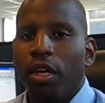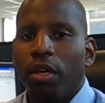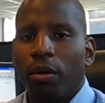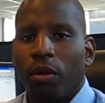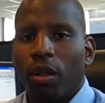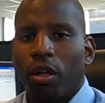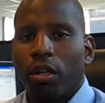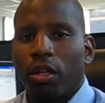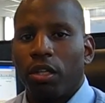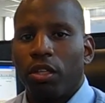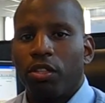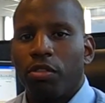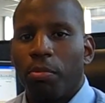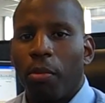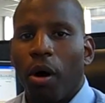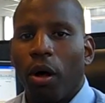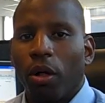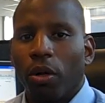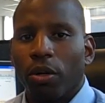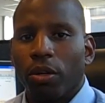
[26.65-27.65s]
a lot of these
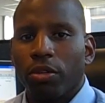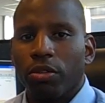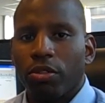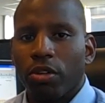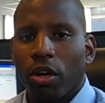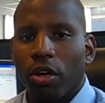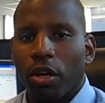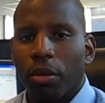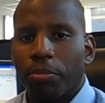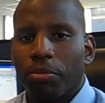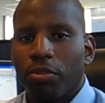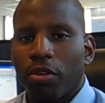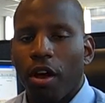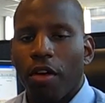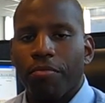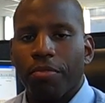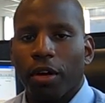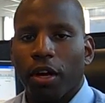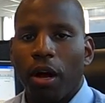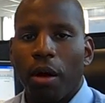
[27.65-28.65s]
smaller startup
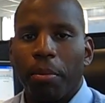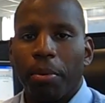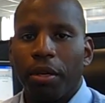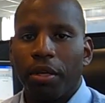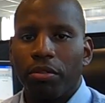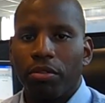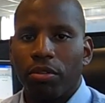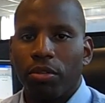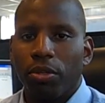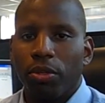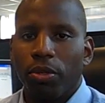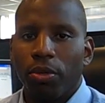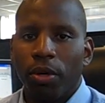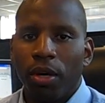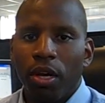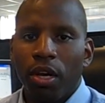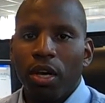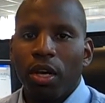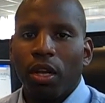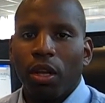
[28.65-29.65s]
software companies to